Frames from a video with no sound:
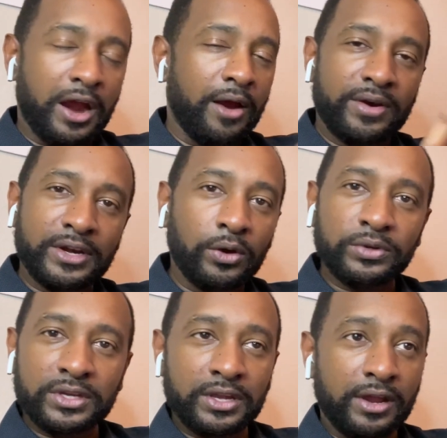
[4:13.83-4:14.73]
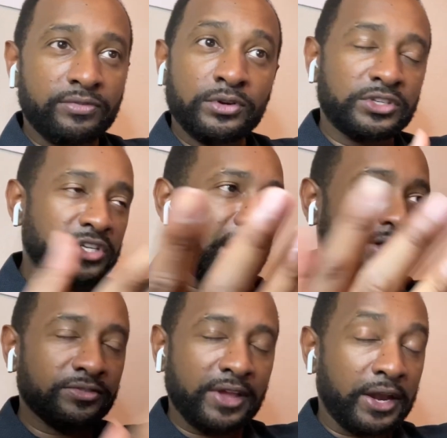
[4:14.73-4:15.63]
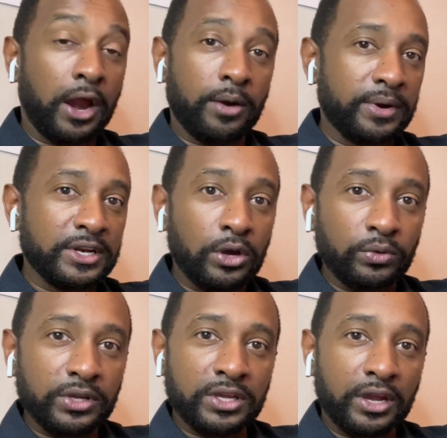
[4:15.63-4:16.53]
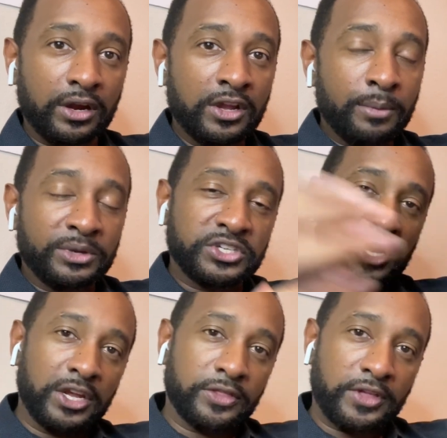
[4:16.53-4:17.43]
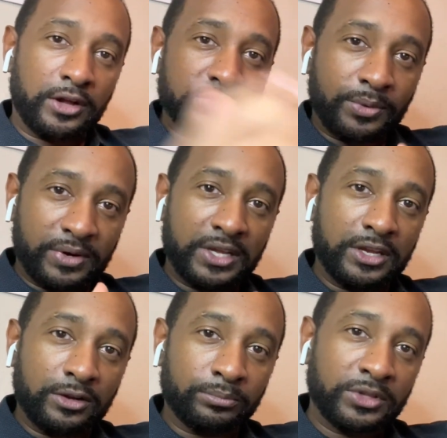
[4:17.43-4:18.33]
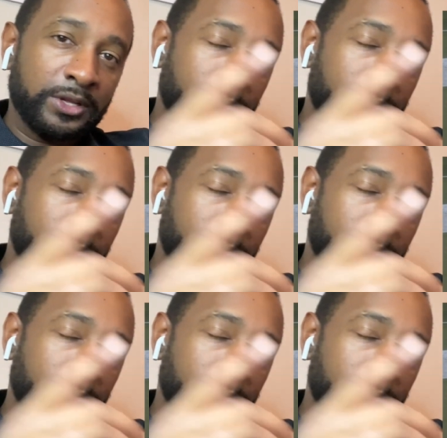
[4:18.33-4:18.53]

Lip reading: I already know you care. If you're a Giants fan, I already know you care. But share your thoughts. I want to hear them.